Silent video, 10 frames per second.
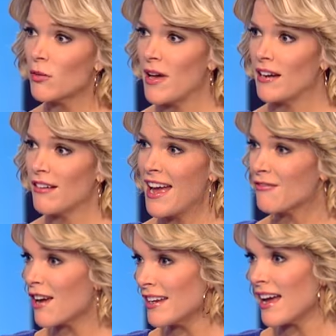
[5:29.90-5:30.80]
matter.
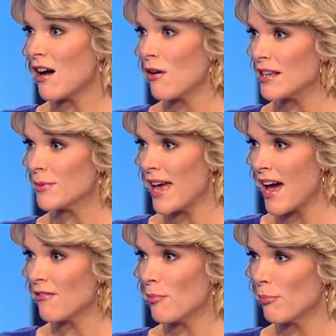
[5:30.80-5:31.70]
And right now, as we
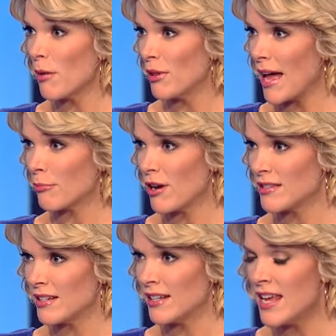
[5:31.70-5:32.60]
have a black
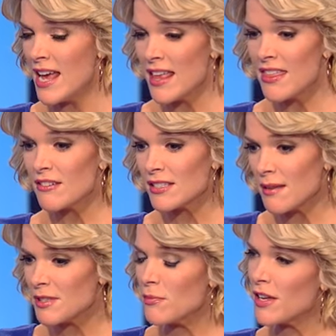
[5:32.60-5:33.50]
president, there
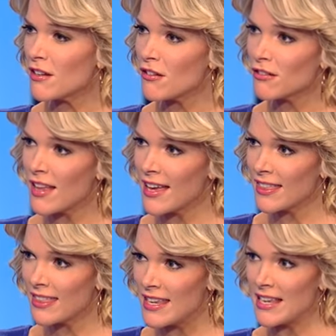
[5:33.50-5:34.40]
seems to be an
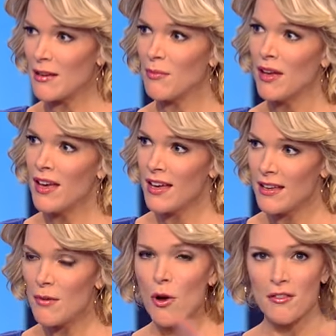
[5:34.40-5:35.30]
underlying theme,
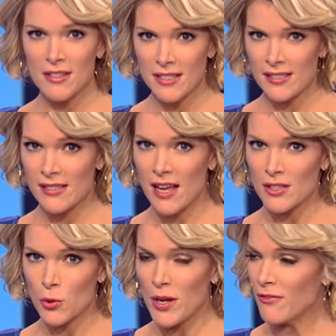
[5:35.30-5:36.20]
whether it's
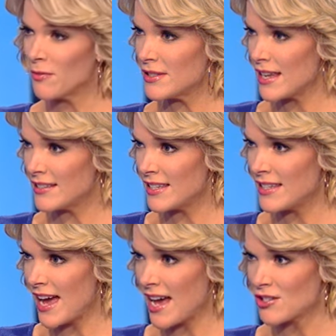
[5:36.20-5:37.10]
a tweet from
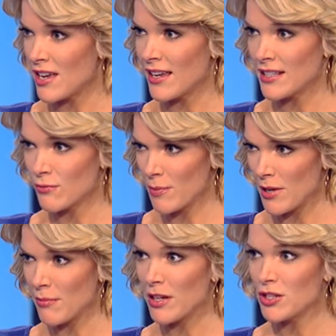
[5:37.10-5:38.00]
Stacey Dash that gets
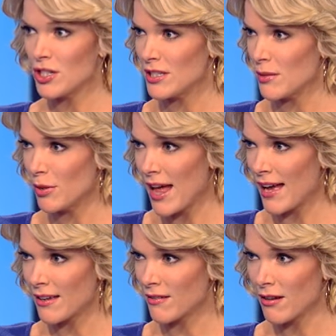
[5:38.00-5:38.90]
ripped on because she's a
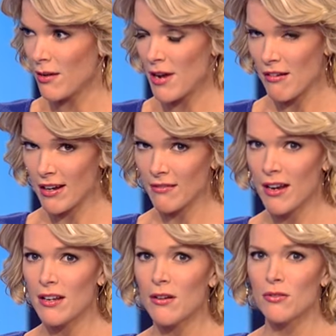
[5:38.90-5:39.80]
black American,
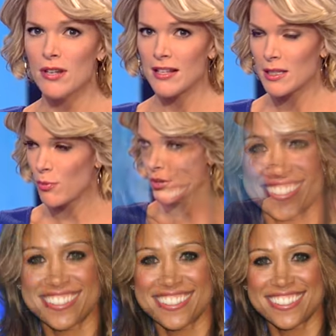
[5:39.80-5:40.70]
right, who's not
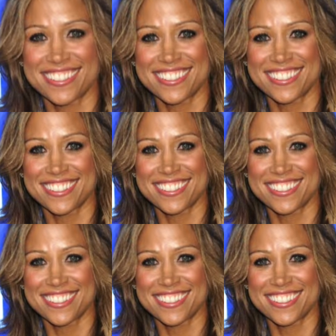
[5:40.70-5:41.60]
supporting the black president,
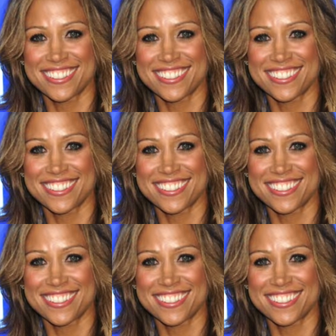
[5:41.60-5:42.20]
or